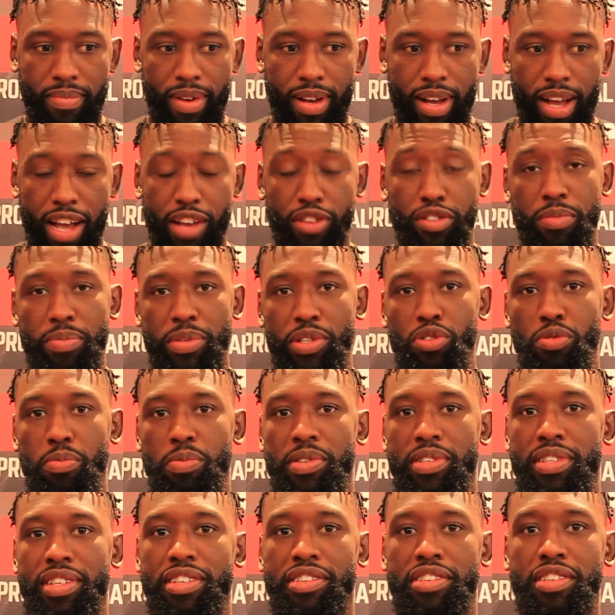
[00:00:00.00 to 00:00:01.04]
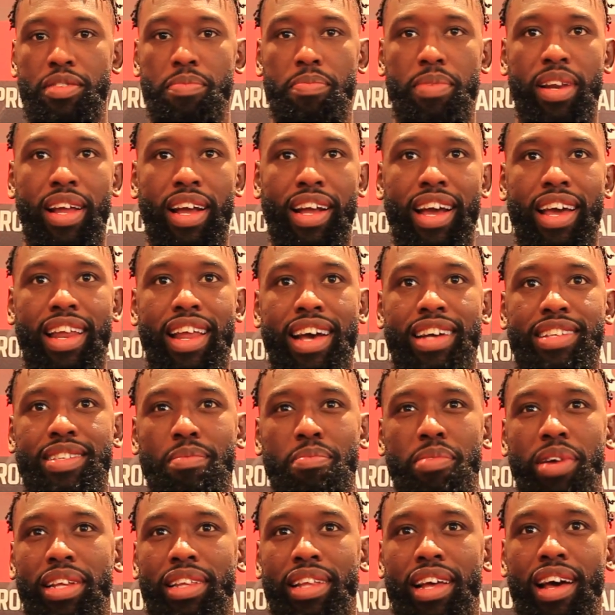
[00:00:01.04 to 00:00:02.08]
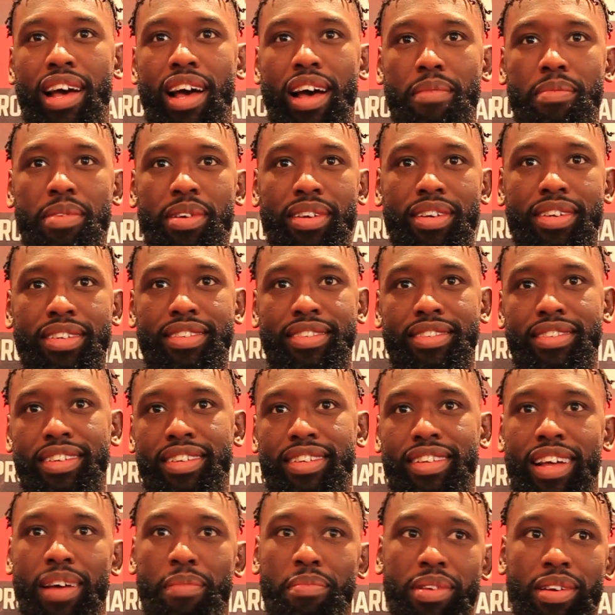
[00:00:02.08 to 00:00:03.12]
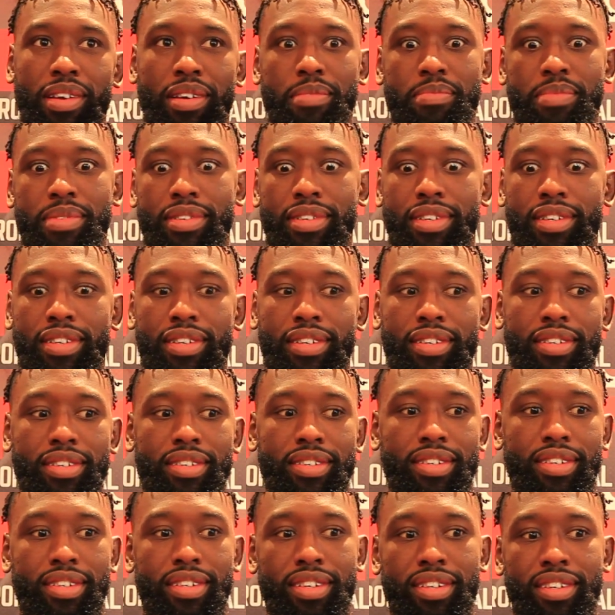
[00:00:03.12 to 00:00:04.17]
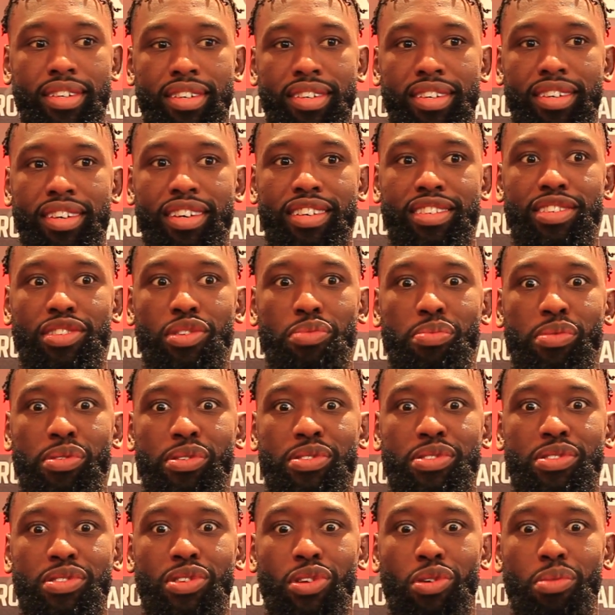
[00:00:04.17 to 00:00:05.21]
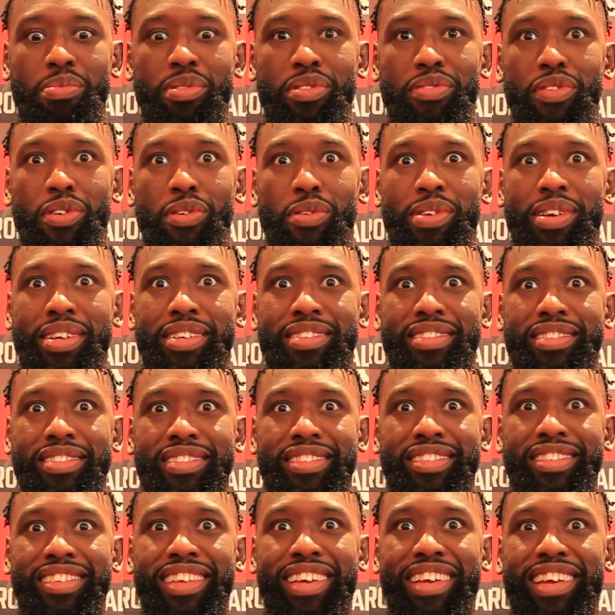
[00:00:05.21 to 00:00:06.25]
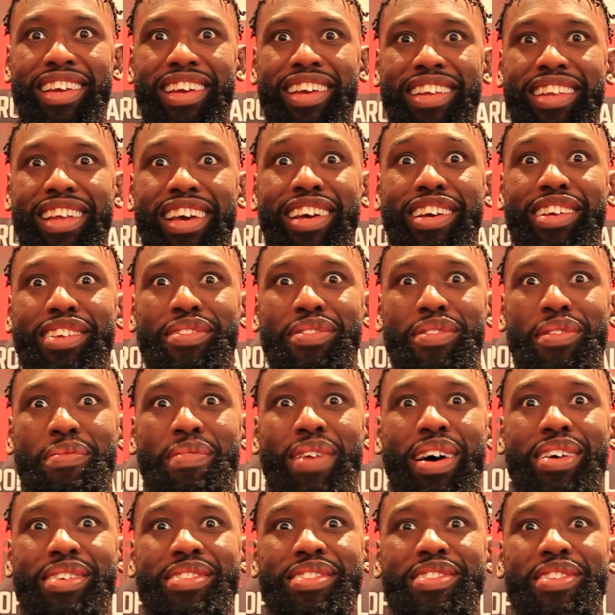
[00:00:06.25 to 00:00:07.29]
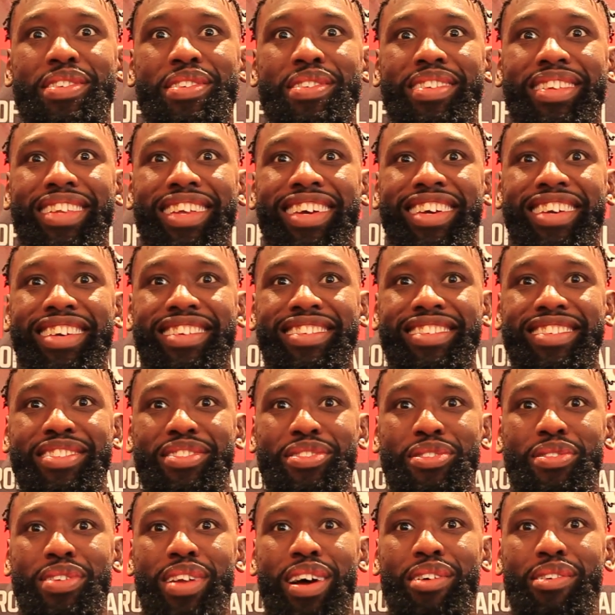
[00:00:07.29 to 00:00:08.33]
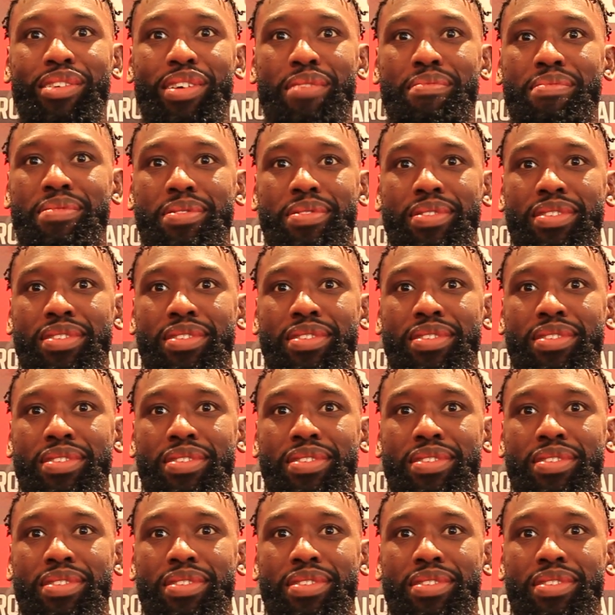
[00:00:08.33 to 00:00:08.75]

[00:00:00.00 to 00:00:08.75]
I used to be superstitious, but I kind of had to break that habit because then that becomes a slippery slope of always thinking negative about certain things and certain outcomes.